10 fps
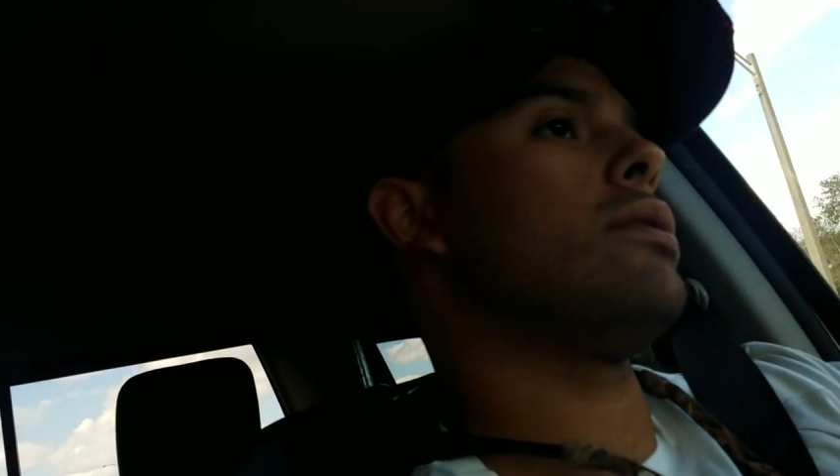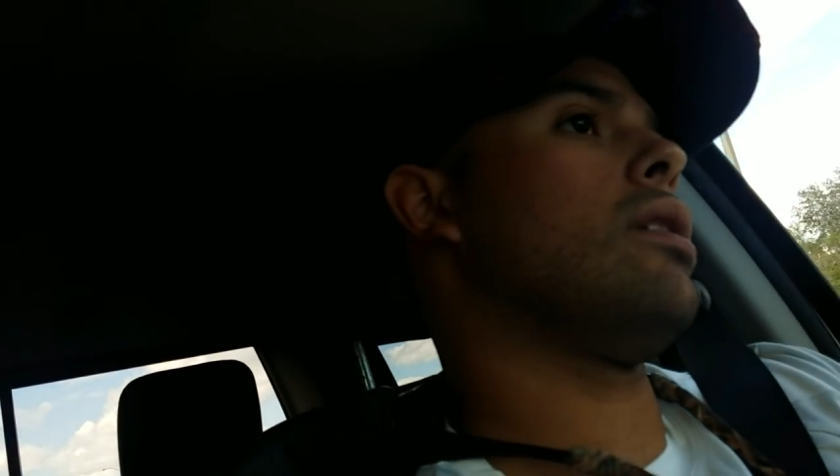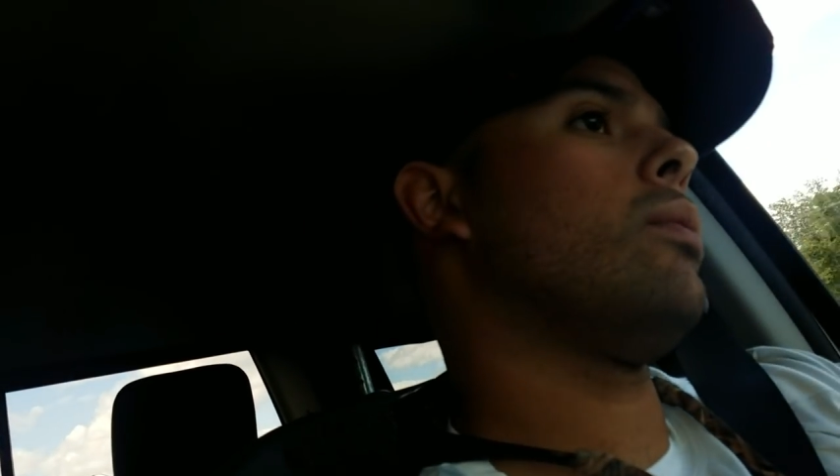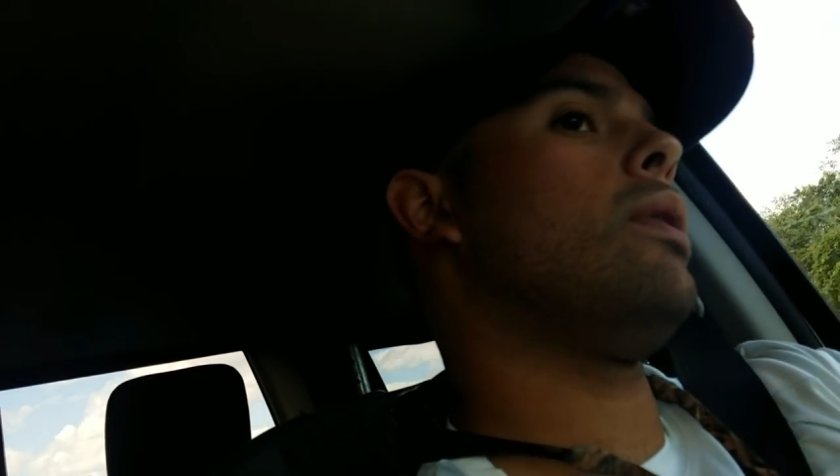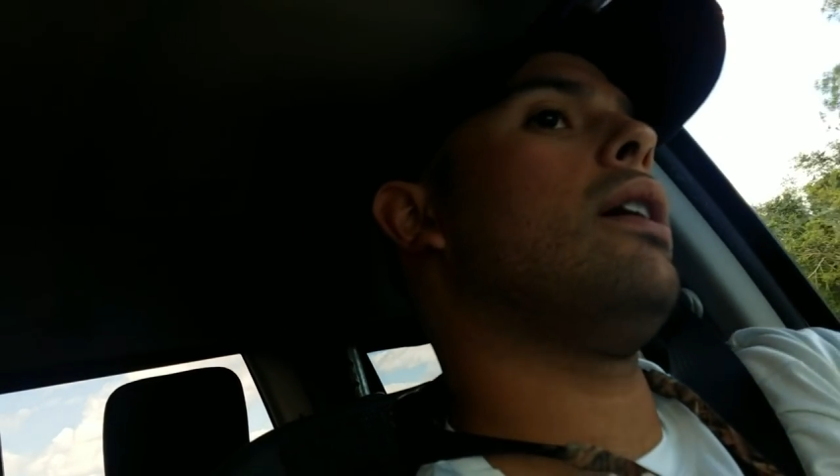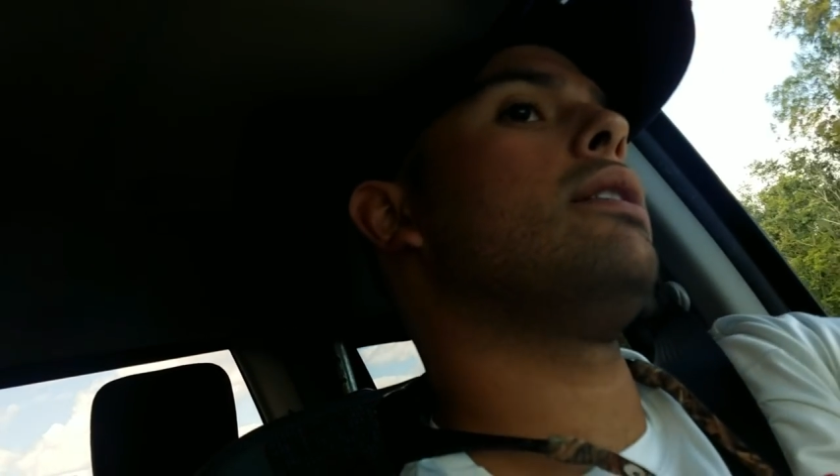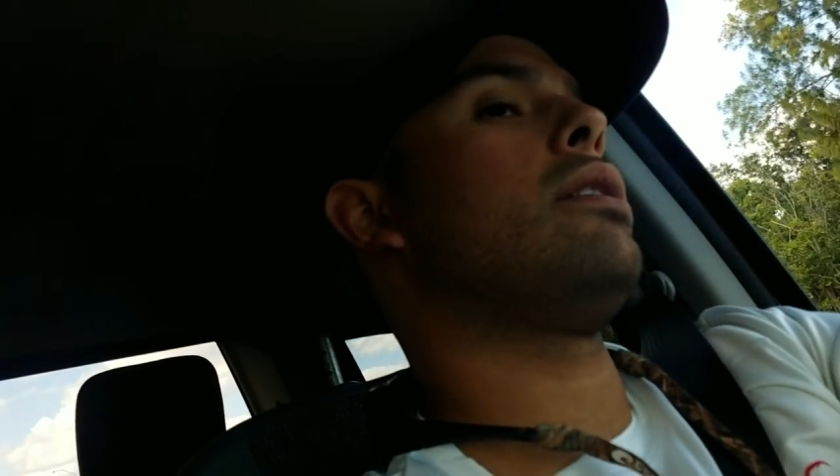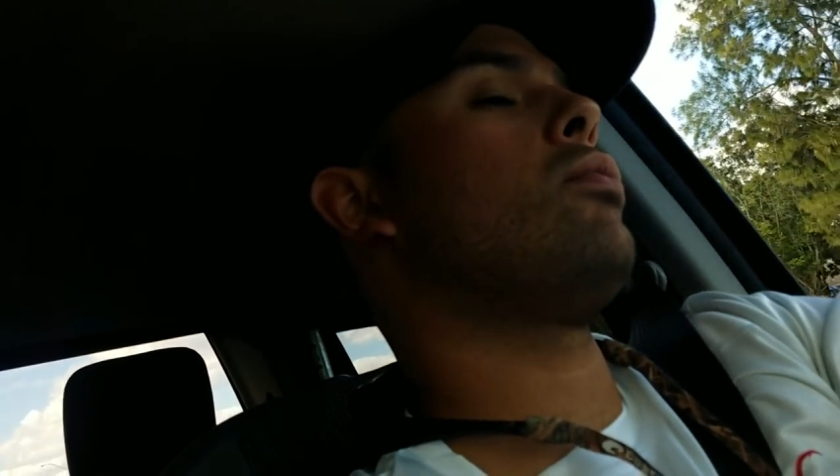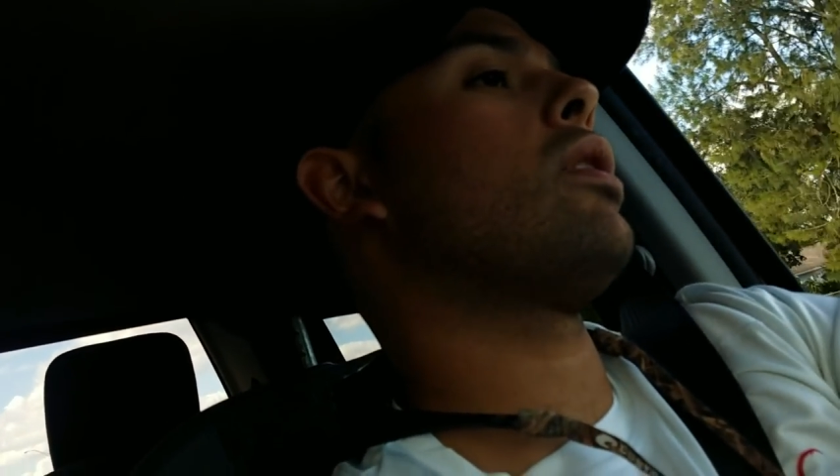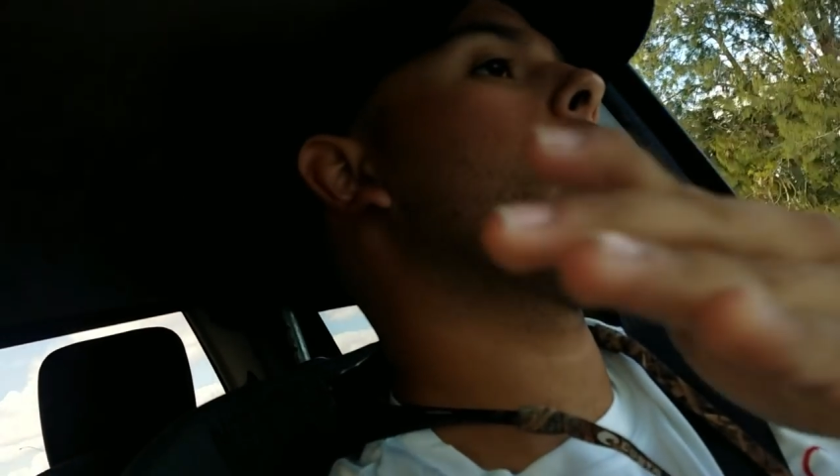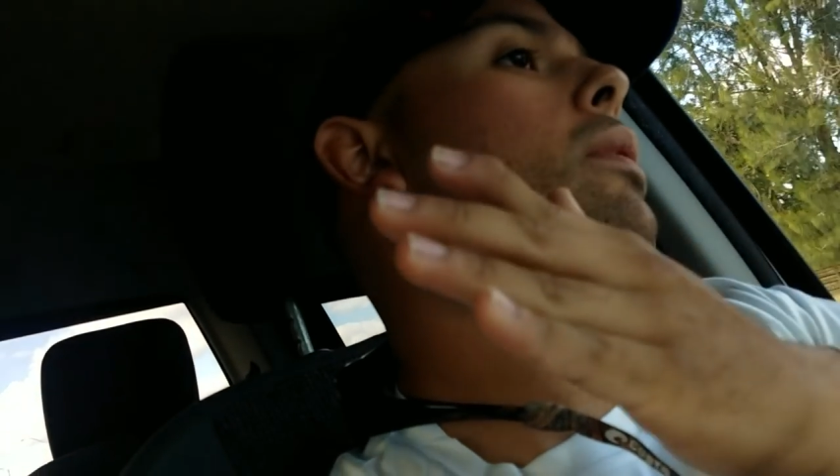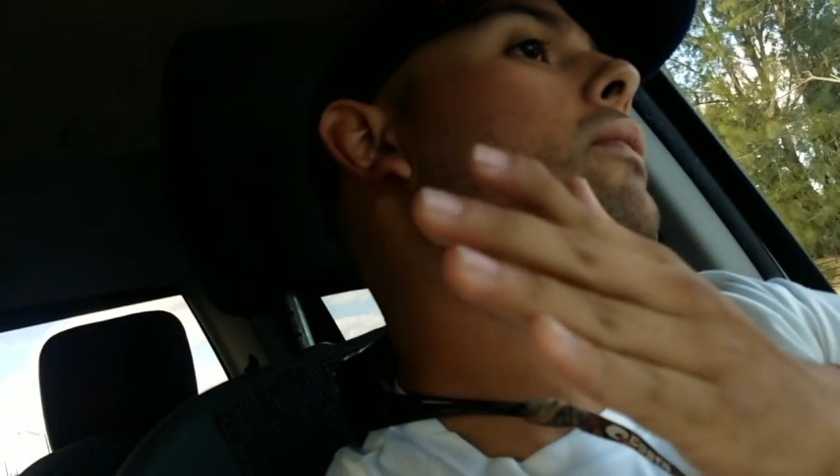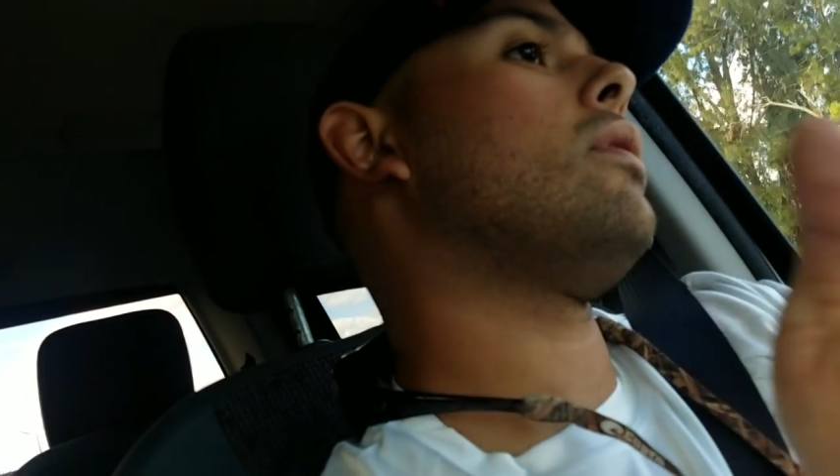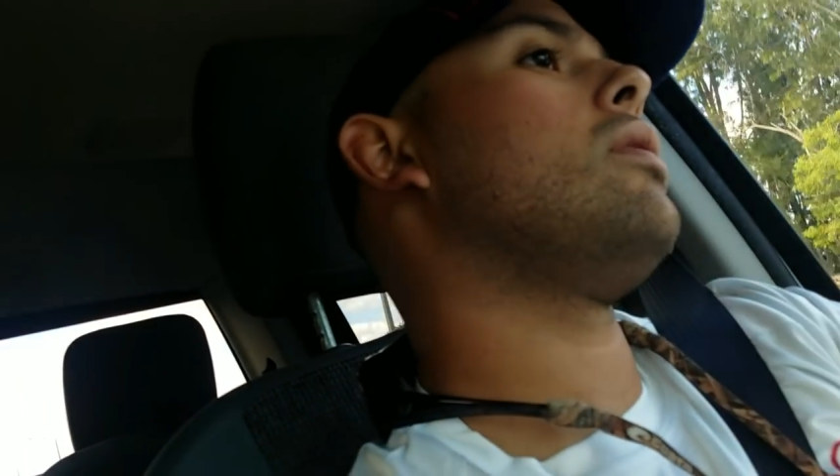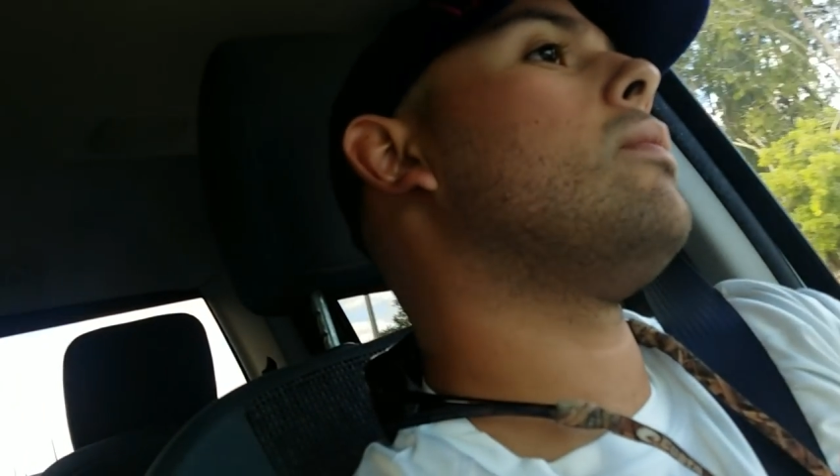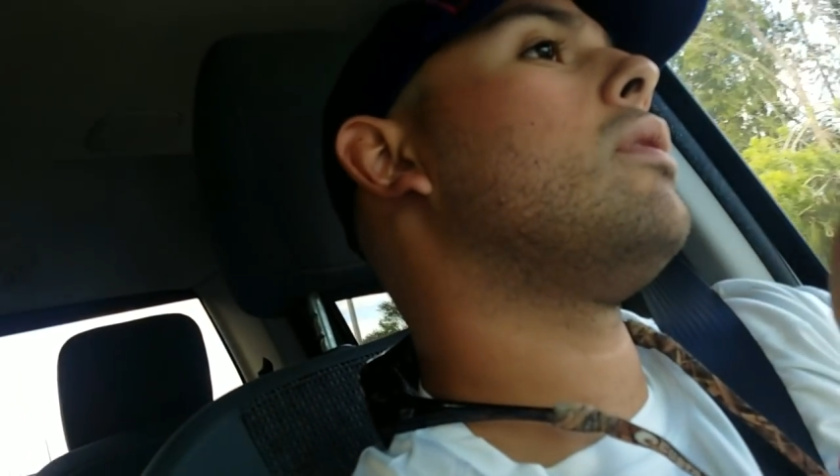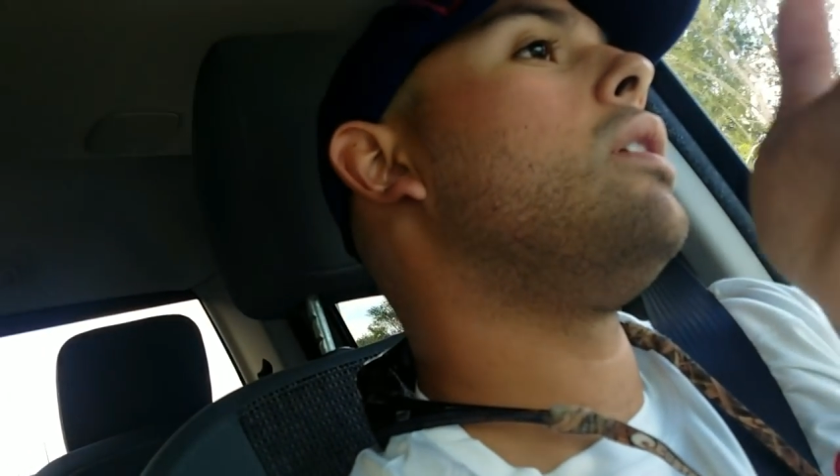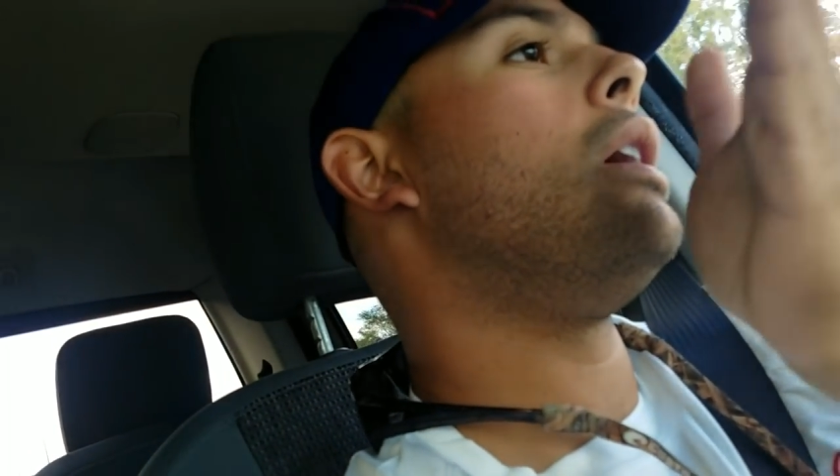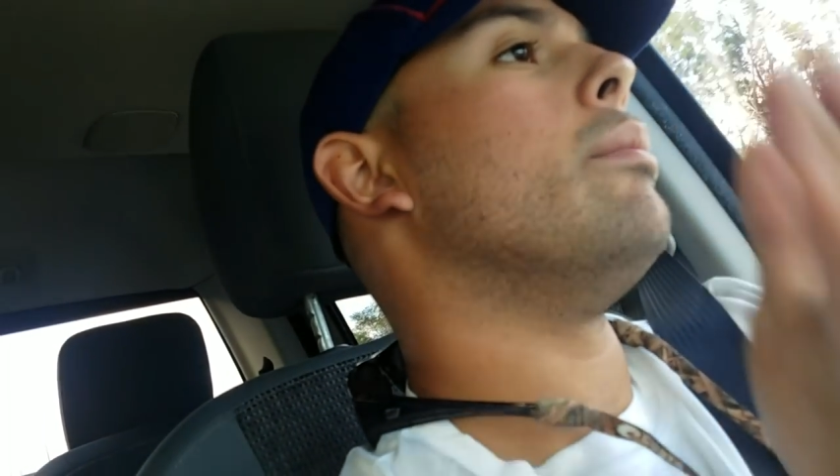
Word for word: It's not wise. I don't recommend it for anyone.